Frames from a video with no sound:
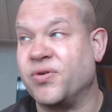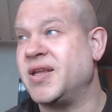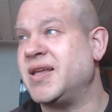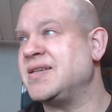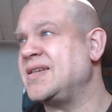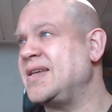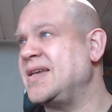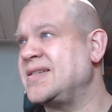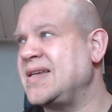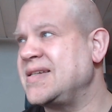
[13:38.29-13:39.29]

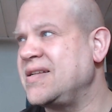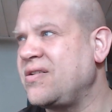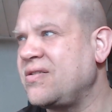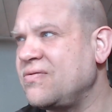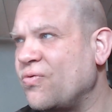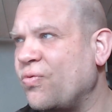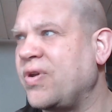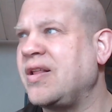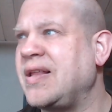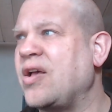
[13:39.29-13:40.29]
is not
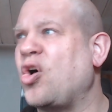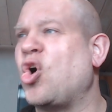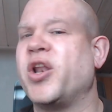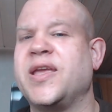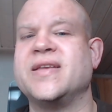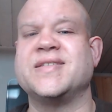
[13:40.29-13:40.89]
really on his